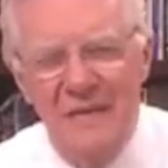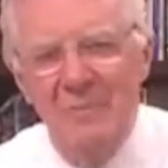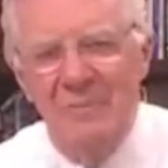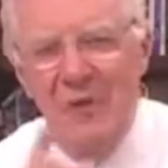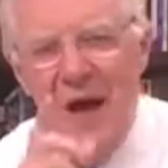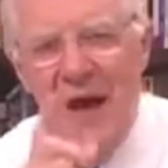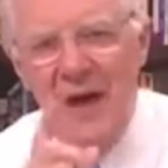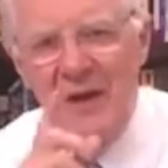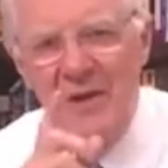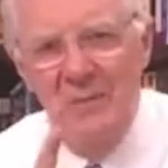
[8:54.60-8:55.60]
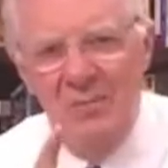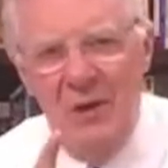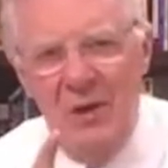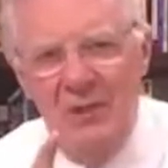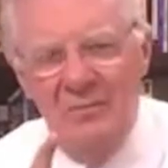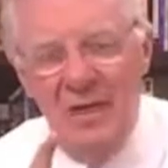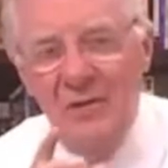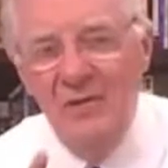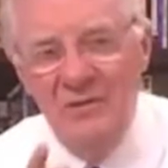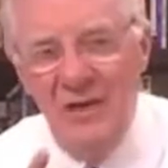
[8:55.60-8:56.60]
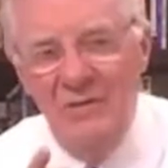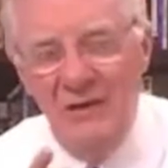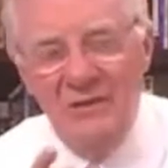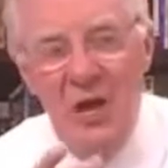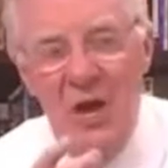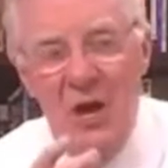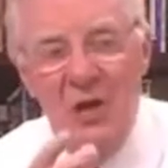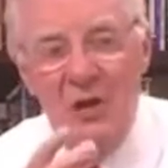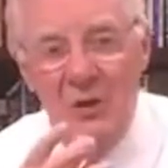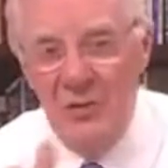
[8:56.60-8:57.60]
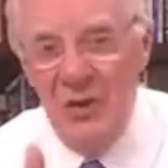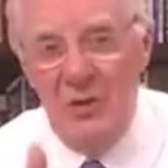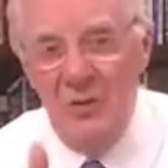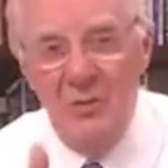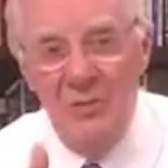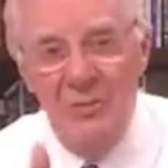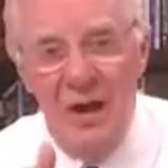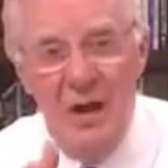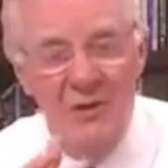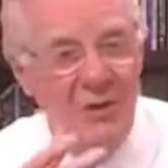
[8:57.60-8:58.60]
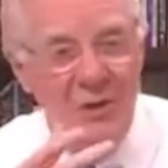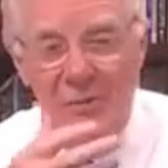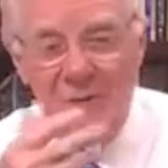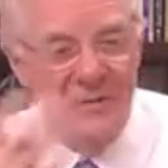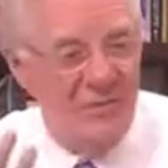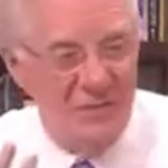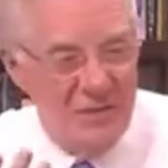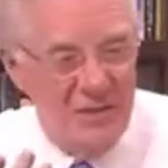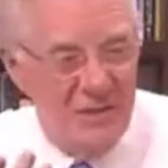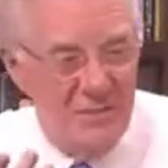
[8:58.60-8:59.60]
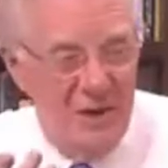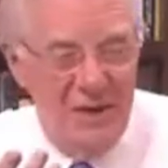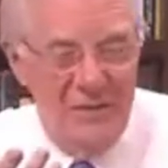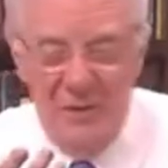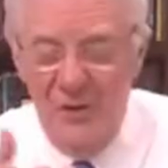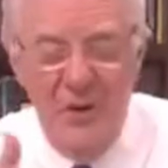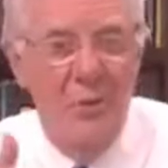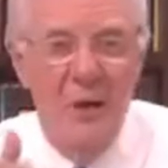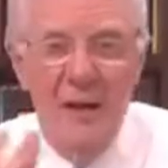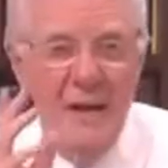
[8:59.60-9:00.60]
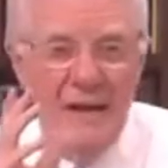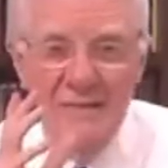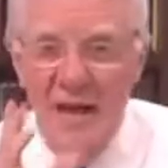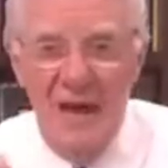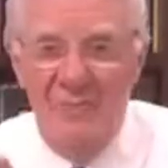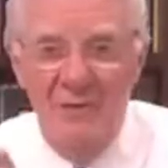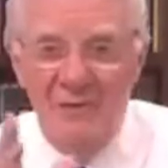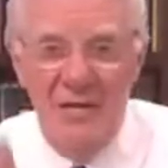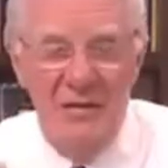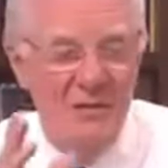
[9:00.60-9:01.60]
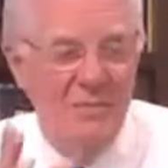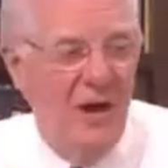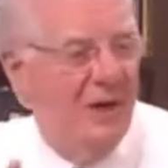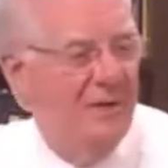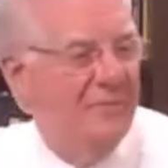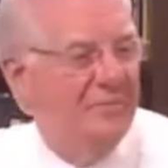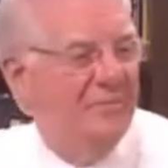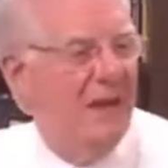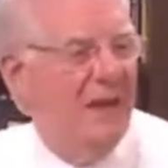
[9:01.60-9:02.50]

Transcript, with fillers: Keep your eye on the ball. Understand this. You're dealing with the mind. Nobody's ever seen the mind. No one has ever seen the mind.